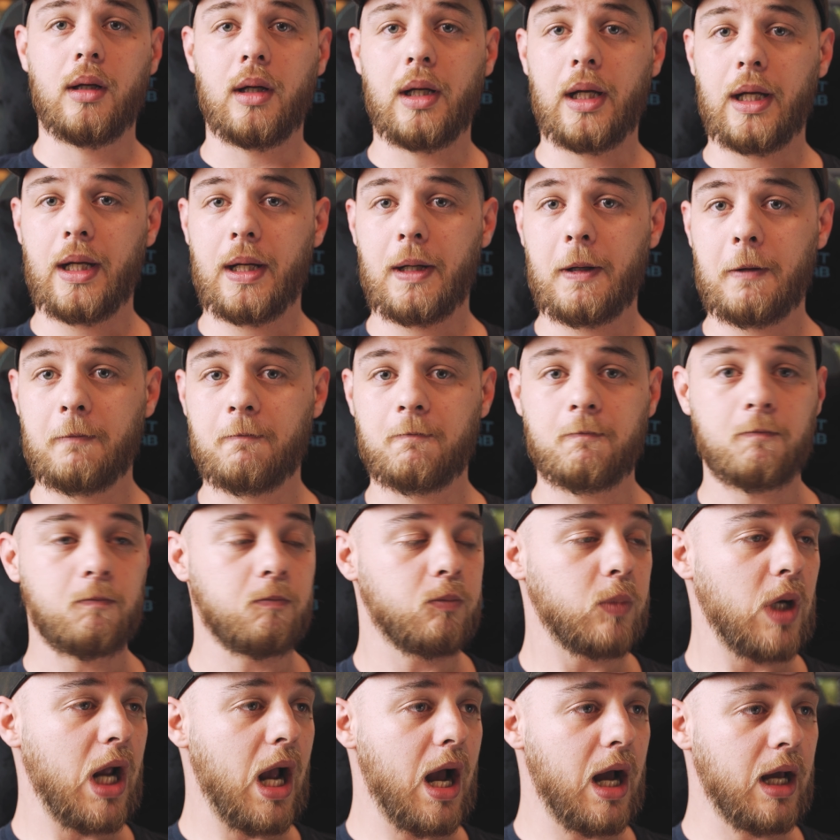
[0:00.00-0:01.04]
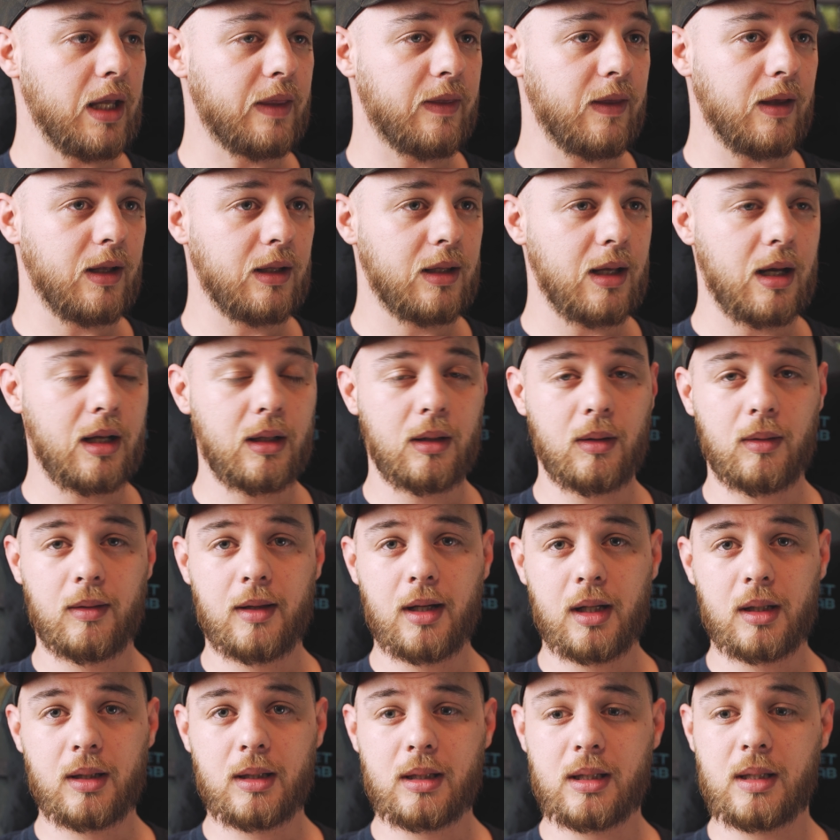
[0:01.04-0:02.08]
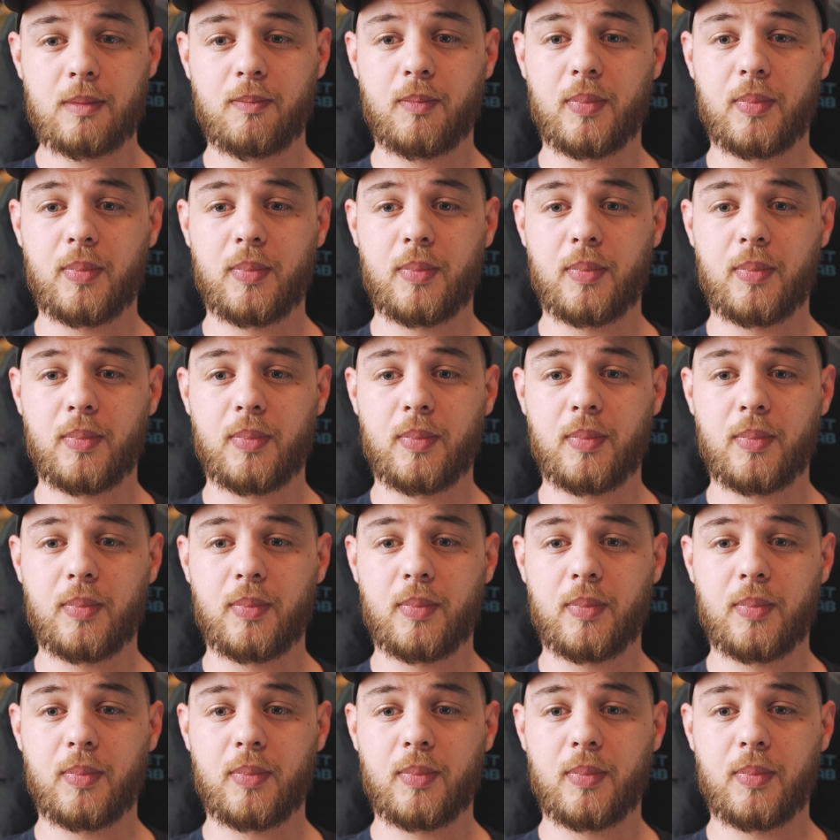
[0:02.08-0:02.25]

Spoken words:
And yeah, I think that's